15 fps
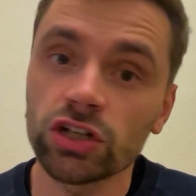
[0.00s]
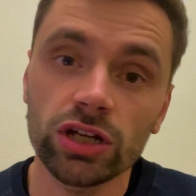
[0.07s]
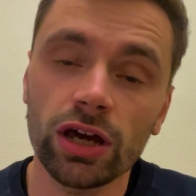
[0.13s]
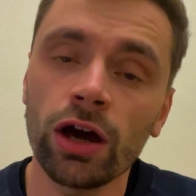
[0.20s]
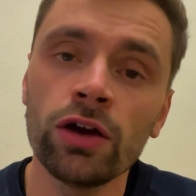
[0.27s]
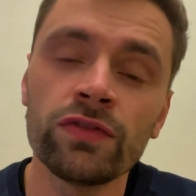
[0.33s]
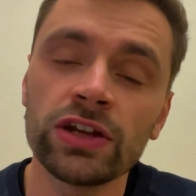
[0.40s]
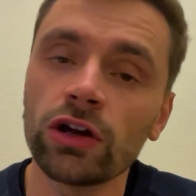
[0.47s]
And
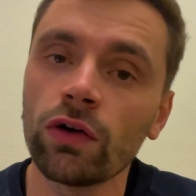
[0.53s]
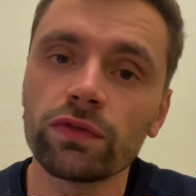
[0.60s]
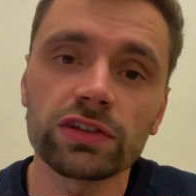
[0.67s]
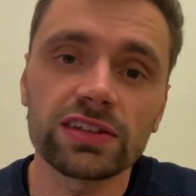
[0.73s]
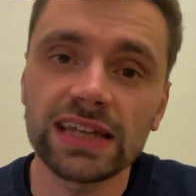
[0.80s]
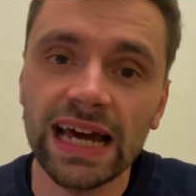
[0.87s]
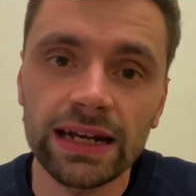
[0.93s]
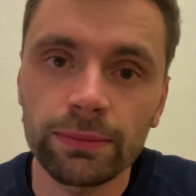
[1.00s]
COVID
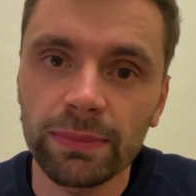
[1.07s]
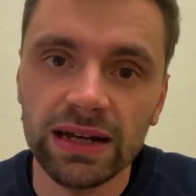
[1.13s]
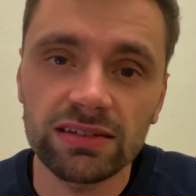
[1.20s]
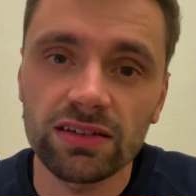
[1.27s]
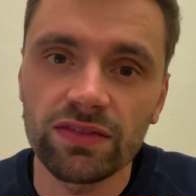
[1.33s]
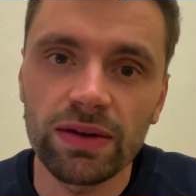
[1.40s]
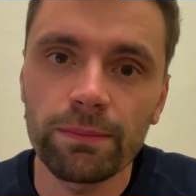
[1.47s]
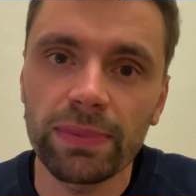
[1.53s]
obviously had a
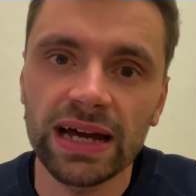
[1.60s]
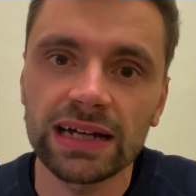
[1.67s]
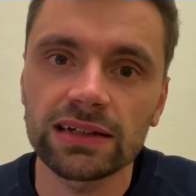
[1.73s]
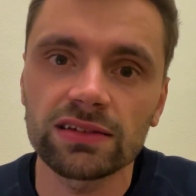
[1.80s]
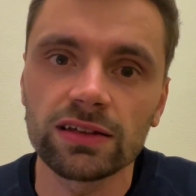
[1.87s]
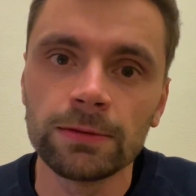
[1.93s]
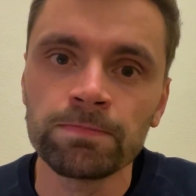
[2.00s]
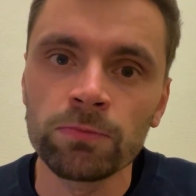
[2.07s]
massive
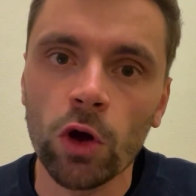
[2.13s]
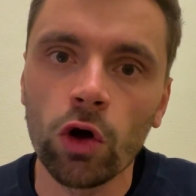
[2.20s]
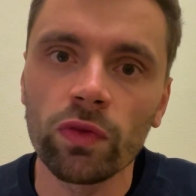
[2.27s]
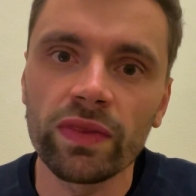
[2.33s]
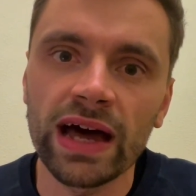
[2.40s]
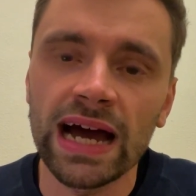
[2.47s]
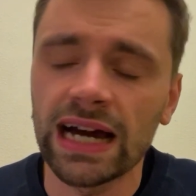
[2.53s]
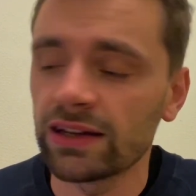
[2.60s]
impact
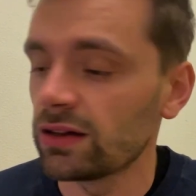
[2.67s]
on that.